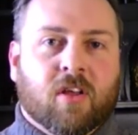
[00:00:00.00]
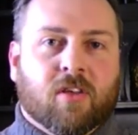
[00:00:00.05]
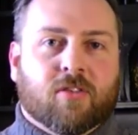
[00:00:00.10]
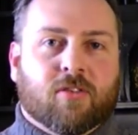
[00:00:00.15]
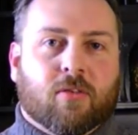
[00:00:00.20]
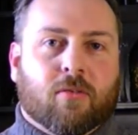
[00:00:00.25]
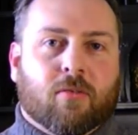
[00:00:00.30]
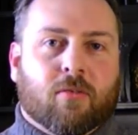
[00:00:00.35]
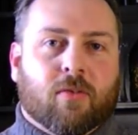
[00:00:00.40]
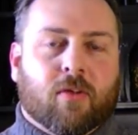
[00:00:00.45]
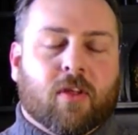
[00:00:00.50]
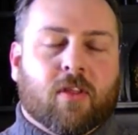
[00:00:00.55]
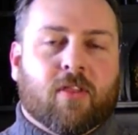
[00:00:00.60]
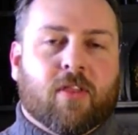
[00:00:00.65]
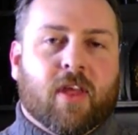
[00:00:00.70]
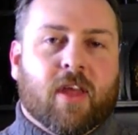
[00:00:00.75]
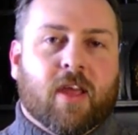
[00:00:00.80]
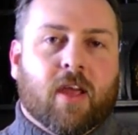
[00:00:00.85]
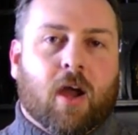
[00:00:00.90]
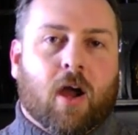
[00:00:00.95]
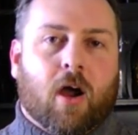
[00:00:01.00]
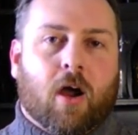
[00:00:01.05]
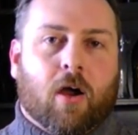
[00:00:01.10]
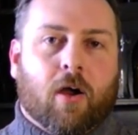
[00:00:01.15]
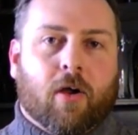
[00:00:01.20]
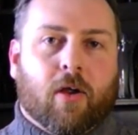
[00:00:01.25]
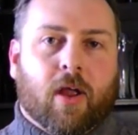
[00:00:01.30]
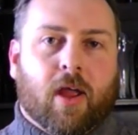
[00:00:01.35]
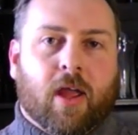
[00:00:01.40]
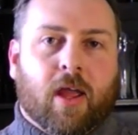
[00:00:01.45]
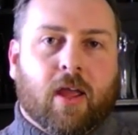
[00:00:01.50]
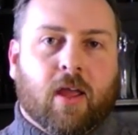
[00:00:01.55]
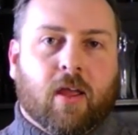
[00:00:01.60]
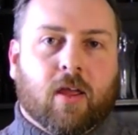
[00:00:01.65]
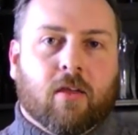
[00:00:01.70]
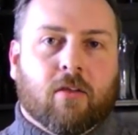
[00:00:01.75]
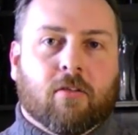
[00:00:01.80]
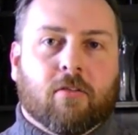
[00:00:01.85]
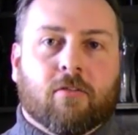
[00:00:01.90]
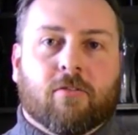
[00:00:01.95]
So, they are
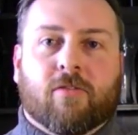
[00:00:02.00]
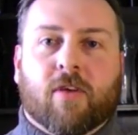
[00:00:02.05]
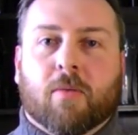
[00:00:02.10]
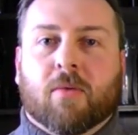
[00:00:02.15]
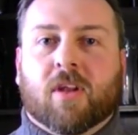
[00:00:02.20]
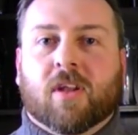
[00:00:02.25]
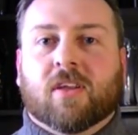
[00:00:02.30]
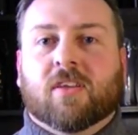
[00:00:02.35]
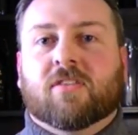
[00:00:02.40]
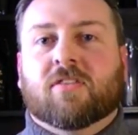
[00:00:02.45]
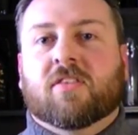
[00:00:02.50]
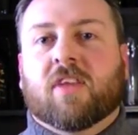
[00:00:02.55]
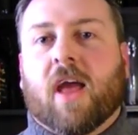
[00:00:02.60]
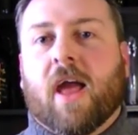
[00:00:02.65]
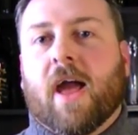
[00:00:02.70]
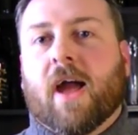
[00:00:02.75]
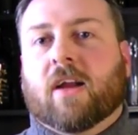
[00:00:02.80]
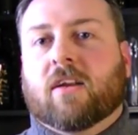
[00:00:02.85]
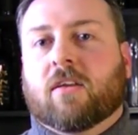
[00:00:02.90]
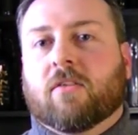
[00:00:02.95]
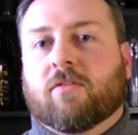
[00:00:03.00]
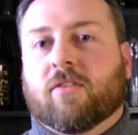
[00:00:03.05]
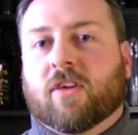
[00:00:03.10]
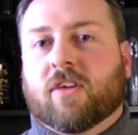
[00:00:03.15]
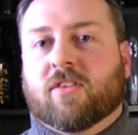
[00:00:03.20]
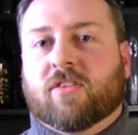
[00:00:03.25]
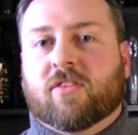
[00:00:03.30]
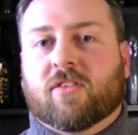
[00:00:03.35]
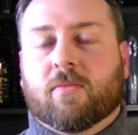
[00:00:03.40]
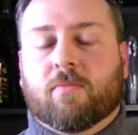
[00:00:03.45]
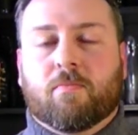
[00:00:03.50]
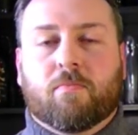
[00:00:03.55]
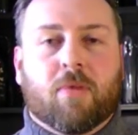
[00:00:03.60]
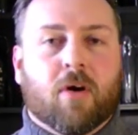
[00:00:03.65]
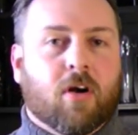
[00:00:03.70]
a feminist, activist,